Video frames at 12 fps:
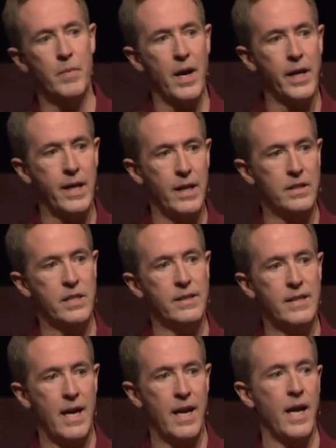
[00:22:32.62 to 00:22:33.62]
when my kids
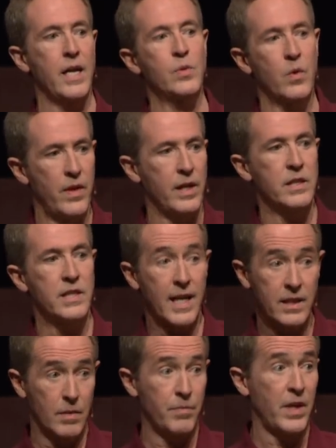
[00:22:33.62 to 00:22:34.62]
hit that age where they just
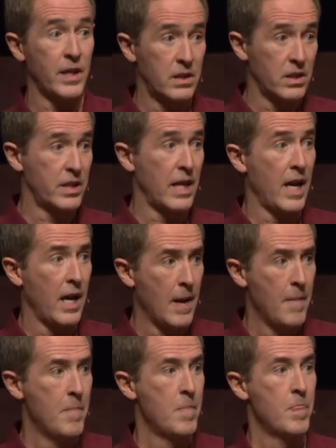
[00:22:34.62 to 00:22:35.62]
had some things to say,
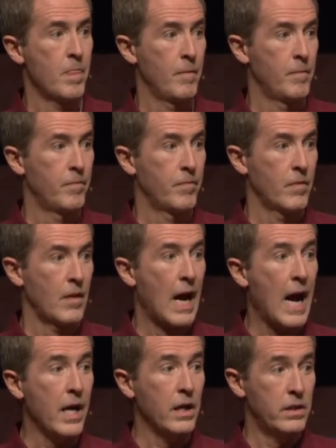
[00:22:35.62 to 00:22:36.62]

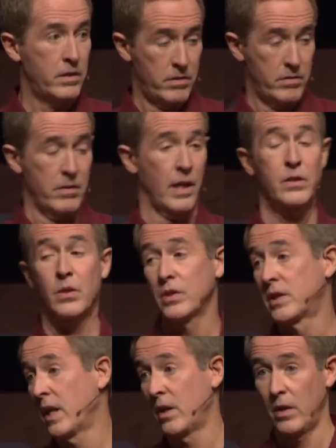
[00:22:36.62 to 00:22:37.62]
I
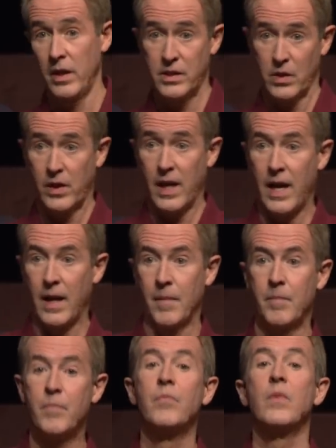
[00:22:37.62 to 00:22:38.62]
told Sandra, it's
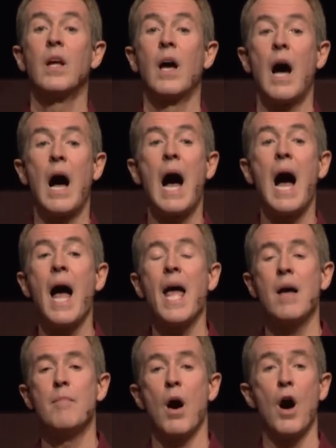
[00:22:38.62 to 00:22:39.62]
okay. I
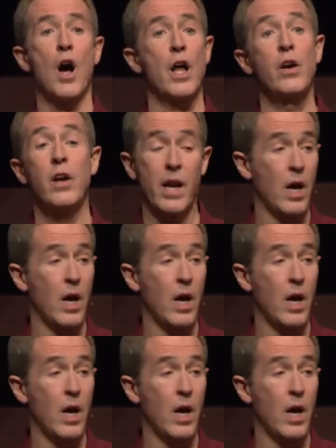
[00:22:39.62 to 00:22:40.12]
am honored,